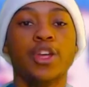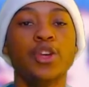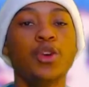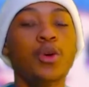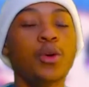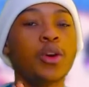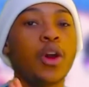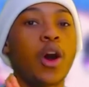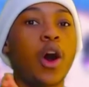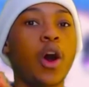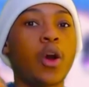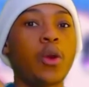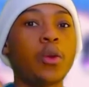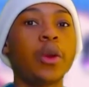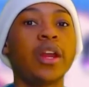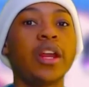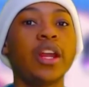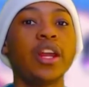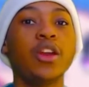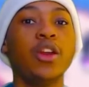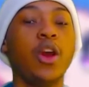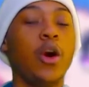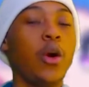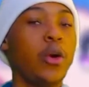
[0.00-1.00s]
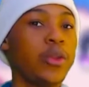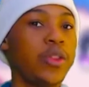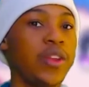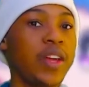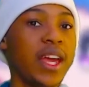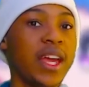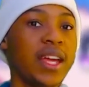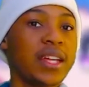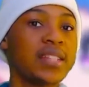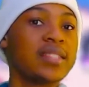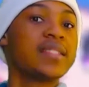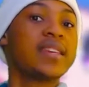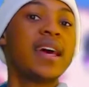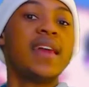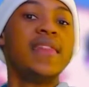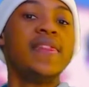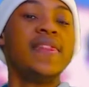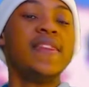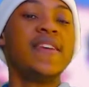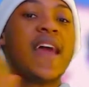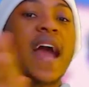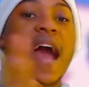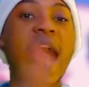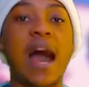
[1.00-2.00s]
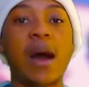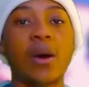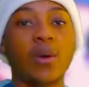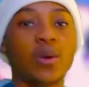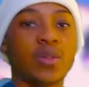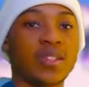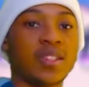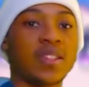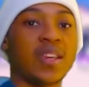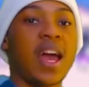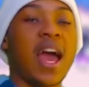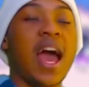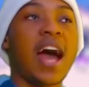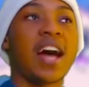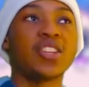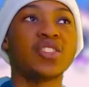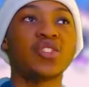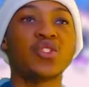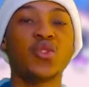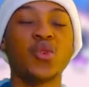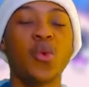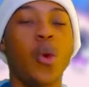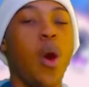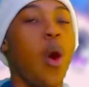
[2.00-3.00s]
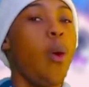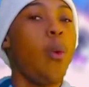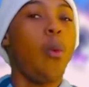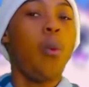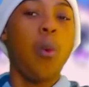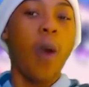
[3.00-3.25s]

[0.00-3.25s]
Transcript: you would already know the ins and the outs as to